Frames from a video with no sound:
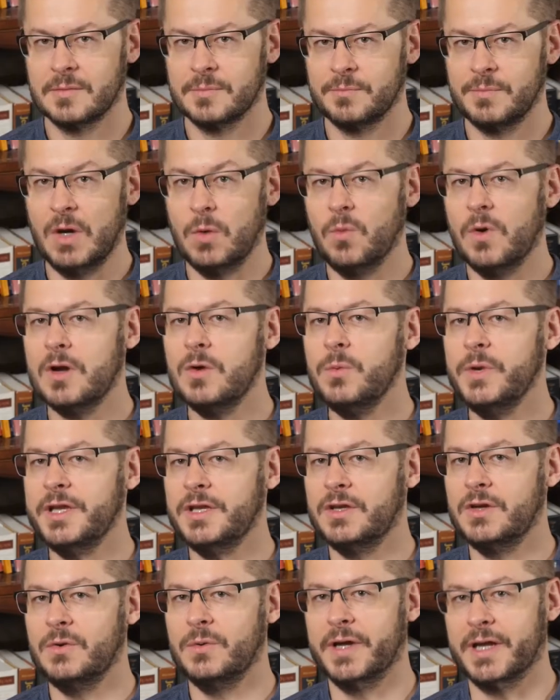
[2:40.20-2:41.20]
But what are we
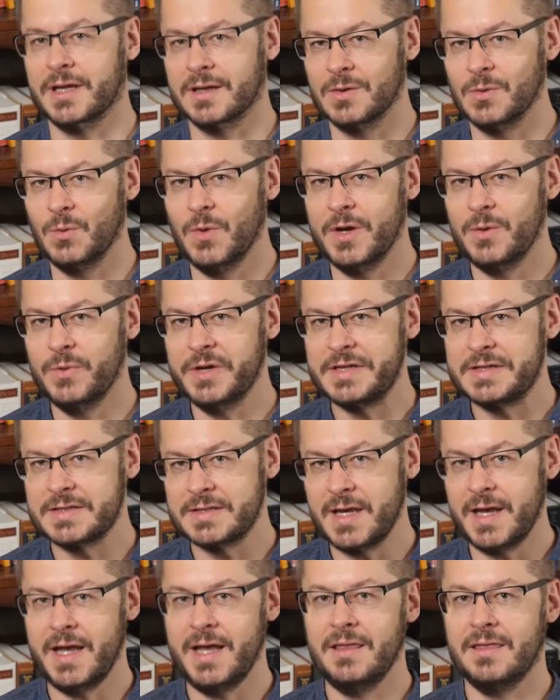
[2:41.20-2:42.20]
doing when we
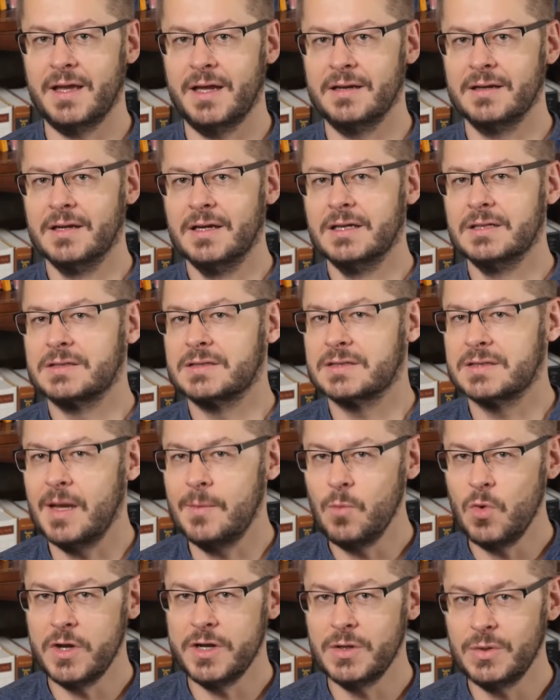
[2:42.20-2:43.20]
say that
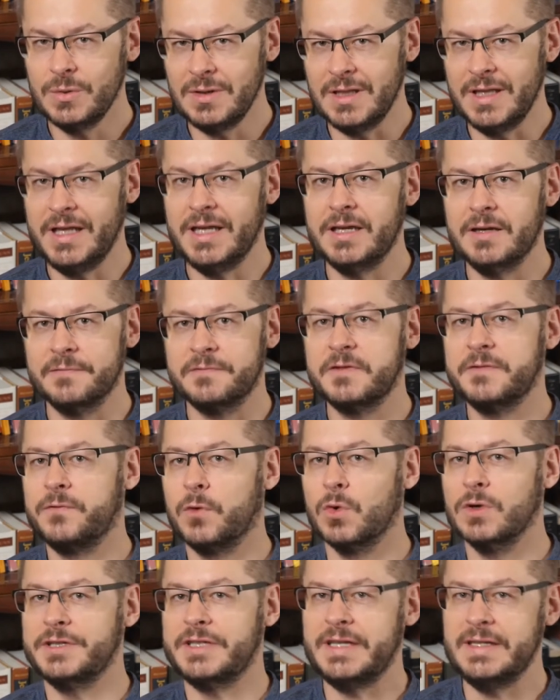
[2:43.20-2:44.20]
someone who lived
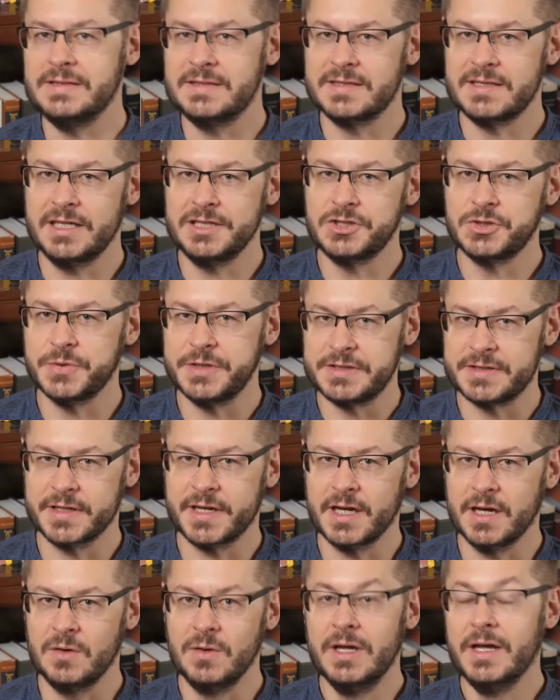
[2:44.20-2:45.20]
14 centuries
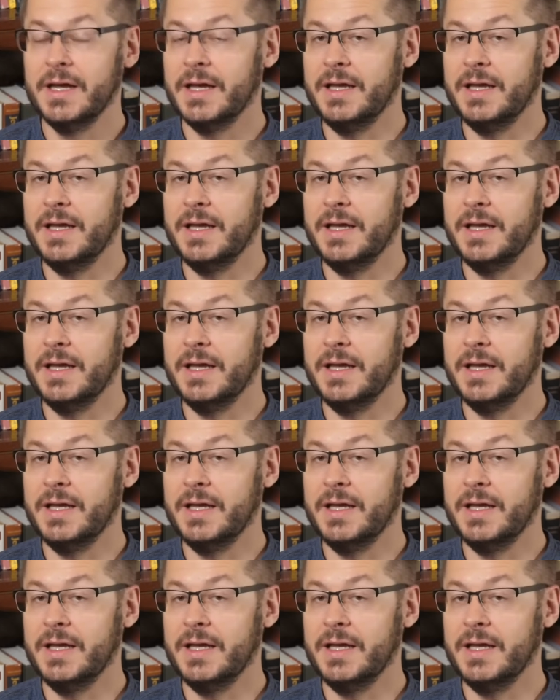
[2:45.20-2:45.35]
ago